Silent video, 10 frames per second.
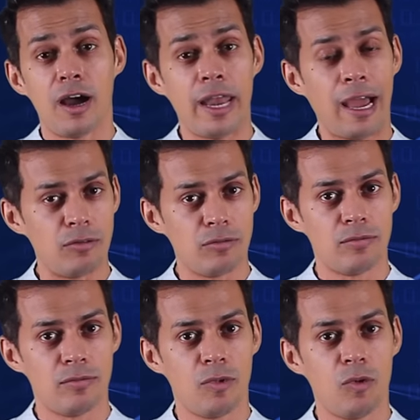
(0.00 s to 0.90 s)
Now,
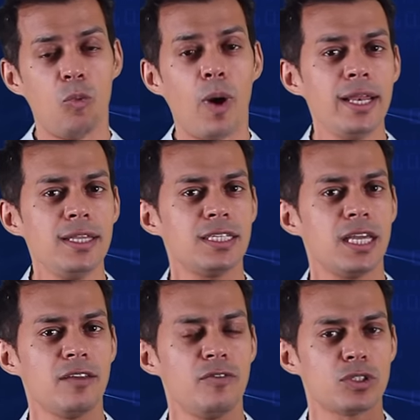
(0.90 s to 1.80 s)
while these
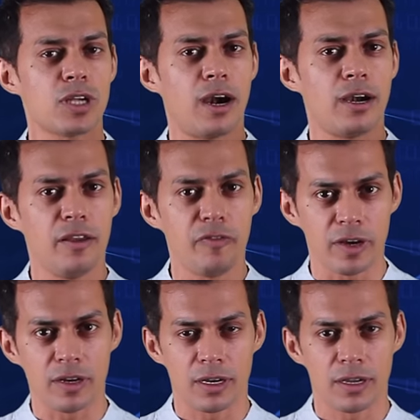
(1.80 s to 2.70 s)
interviews are
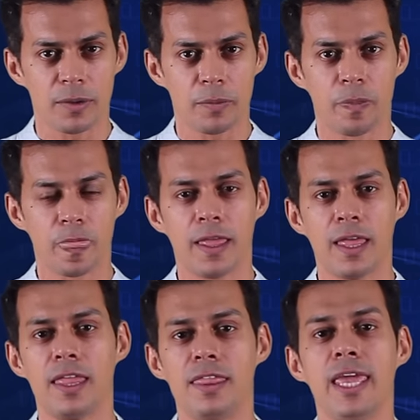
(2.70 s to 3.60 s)
difficult,
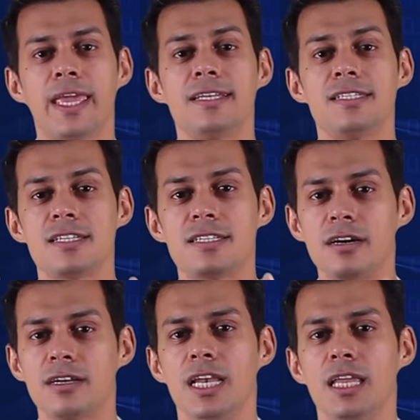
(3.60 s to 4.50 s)
they can
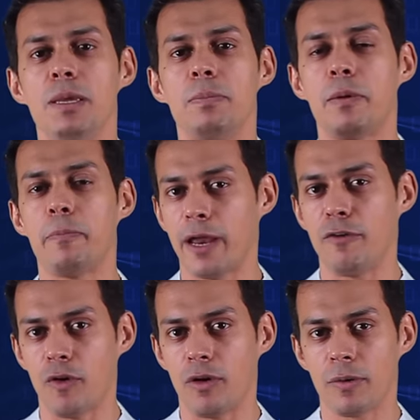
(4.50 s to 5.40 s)
certainly be prepared
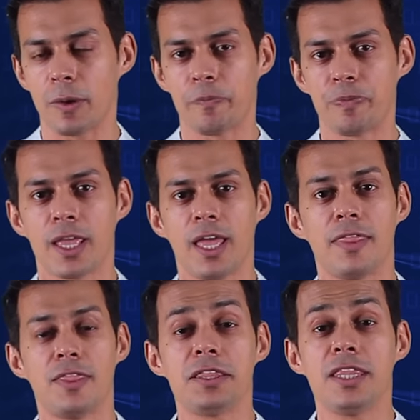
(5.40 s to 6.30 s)
for.
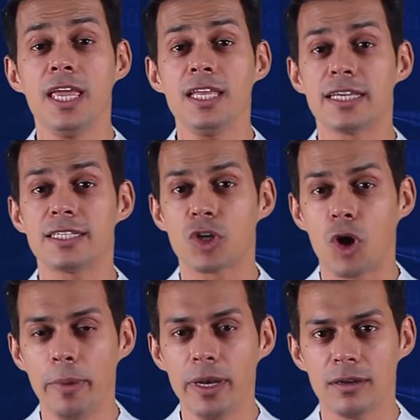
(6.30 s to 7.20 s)
The thing that's
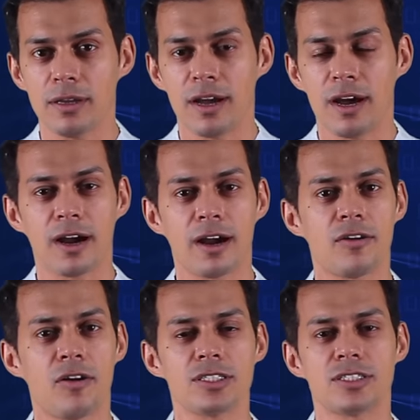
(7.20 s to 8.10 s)
common
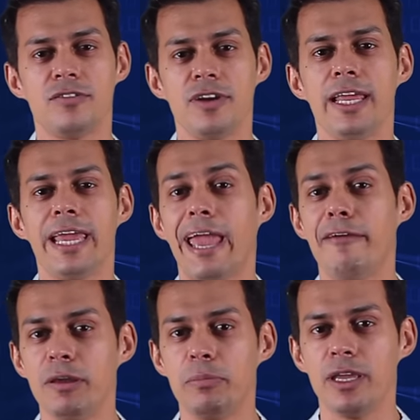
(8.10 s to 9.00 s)
across really
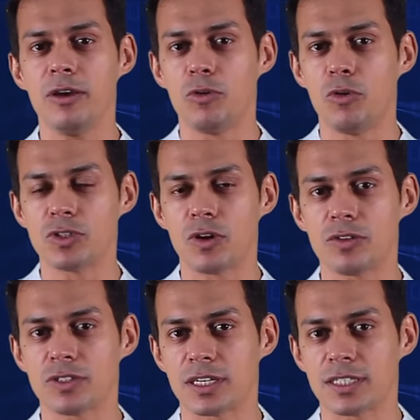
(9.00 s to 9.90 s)
everybody who goes on
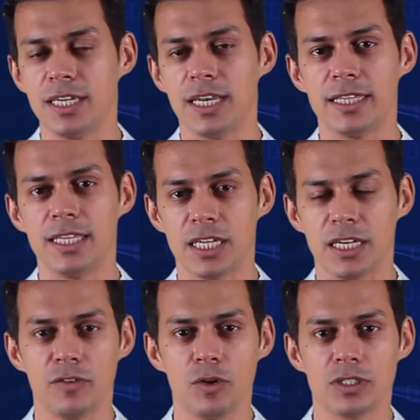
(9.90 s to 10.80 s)
to succeed at these
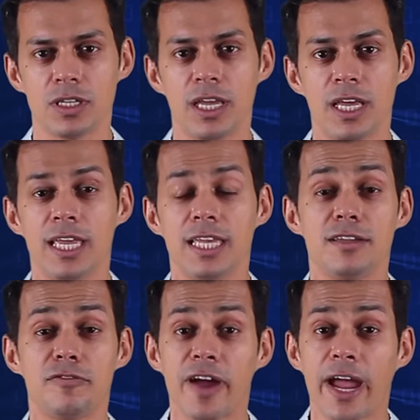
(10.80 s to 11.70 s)
interviews is
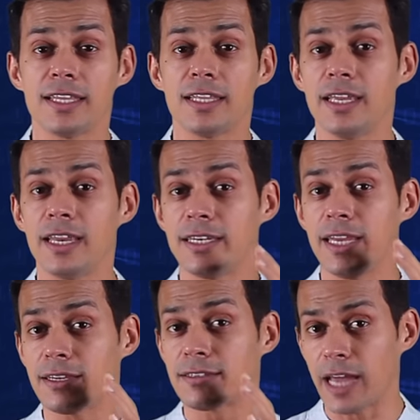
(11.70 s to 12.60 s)
the fact that they
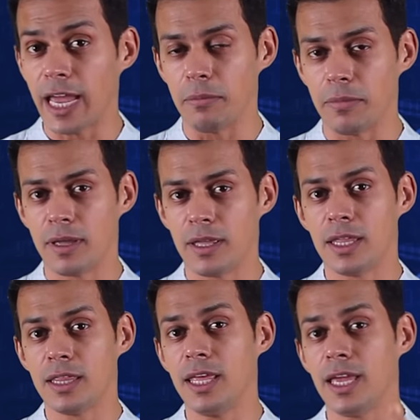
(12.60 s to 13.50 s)
take time,
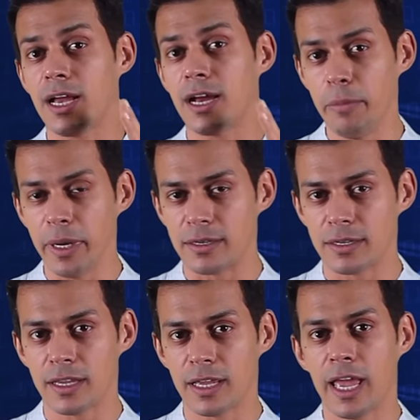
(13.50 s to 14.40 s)
they commit,